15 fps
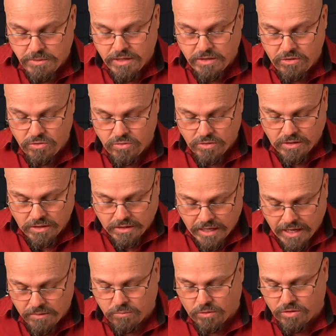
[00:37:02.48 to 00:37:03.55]
men who
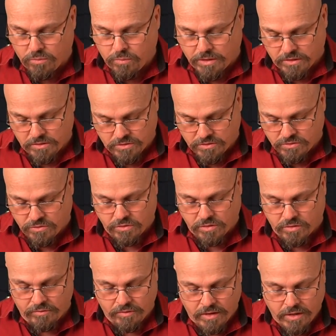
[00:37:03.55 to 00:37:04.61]
get what the wicked
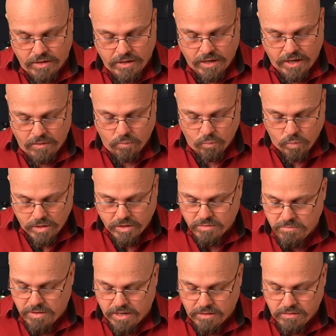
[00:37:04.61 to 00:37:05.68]
deserve and wicked
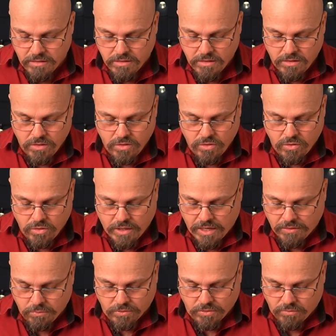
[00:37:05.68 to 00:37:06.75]
men who
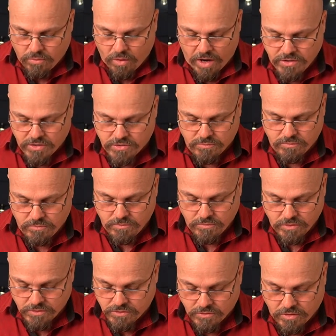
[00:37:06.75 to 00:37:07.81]
get what the righteous
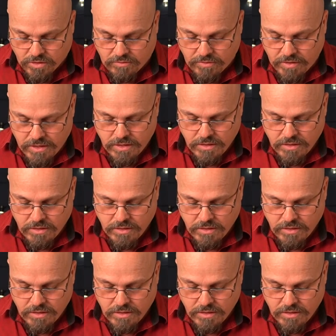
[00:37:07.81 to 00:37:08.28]
deserve.